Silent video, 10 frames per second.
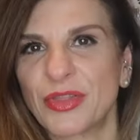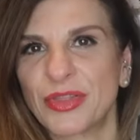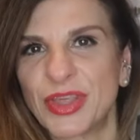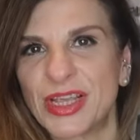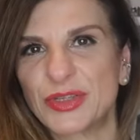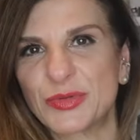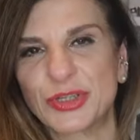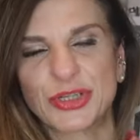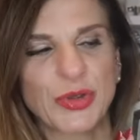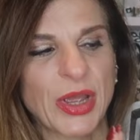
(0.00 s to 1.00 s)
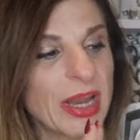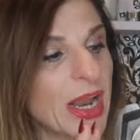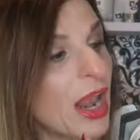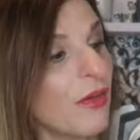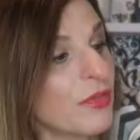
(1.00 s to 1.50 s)
these would do it. And
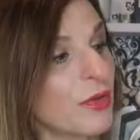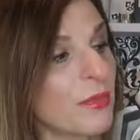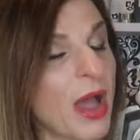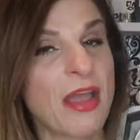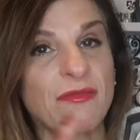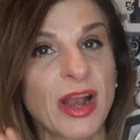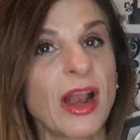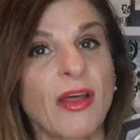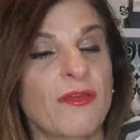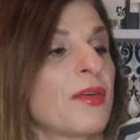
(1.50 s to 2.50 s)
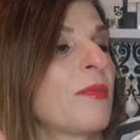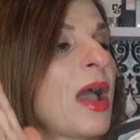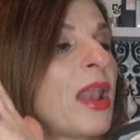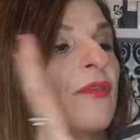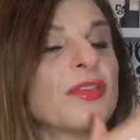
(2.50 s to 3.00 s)
I love them, I really love them.
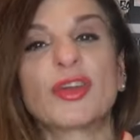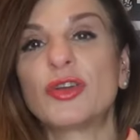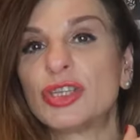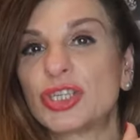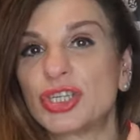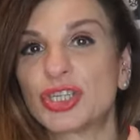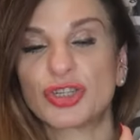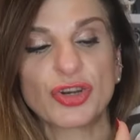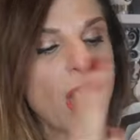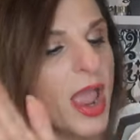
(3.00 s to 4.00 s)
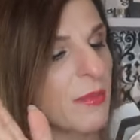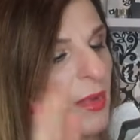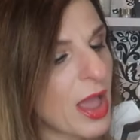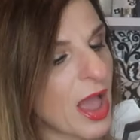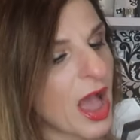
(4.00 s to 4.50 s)
I love the Gucci stripe,
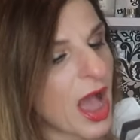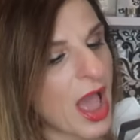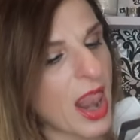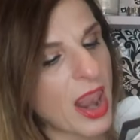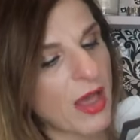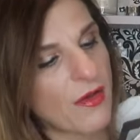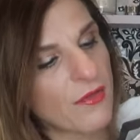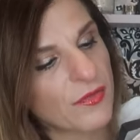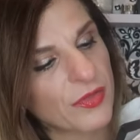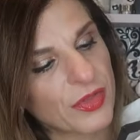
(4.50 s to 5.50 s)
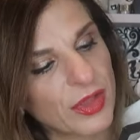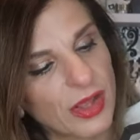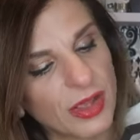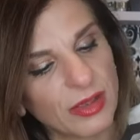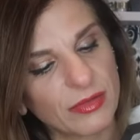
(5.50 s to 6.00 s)
I love
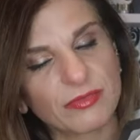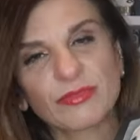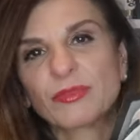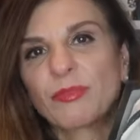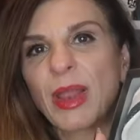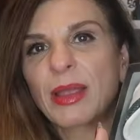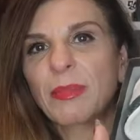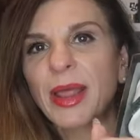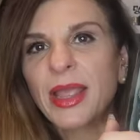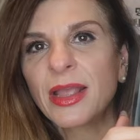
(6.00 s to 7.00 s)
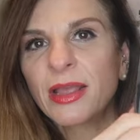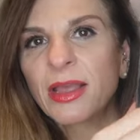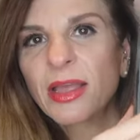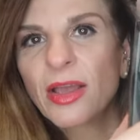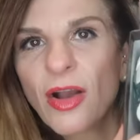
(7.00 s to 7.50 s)
the bling bling
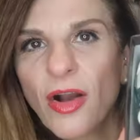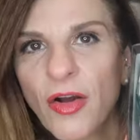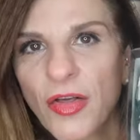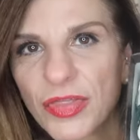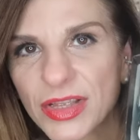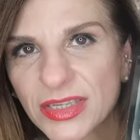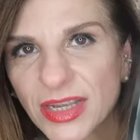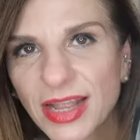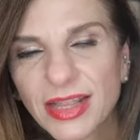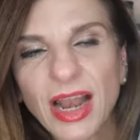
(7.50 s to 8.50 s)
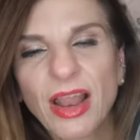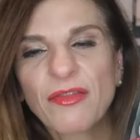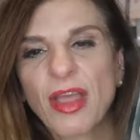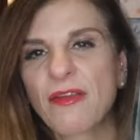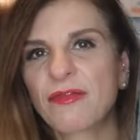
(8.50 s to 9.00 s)
on the side there. I
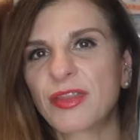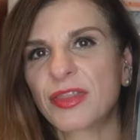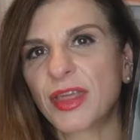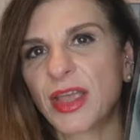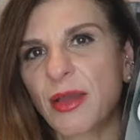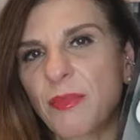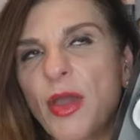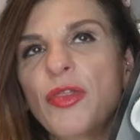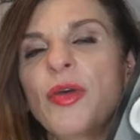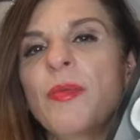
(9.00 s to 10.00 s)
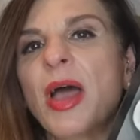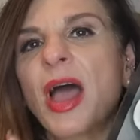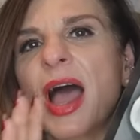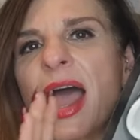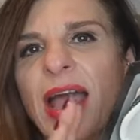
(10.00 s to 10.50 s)
love everything about them.
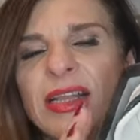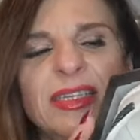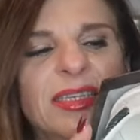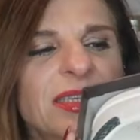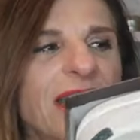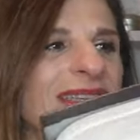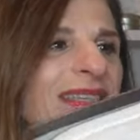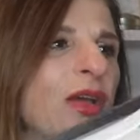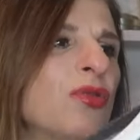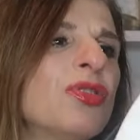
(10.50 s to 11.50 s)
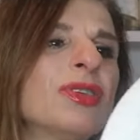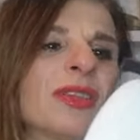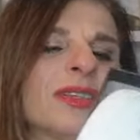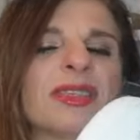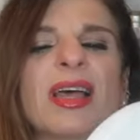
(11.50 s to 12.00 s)
I had to size down,
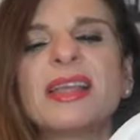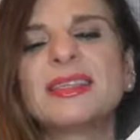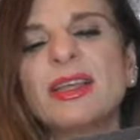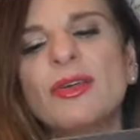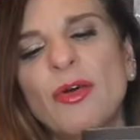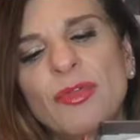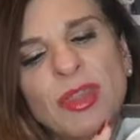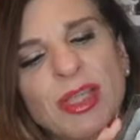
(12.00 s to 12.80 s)
the sizing on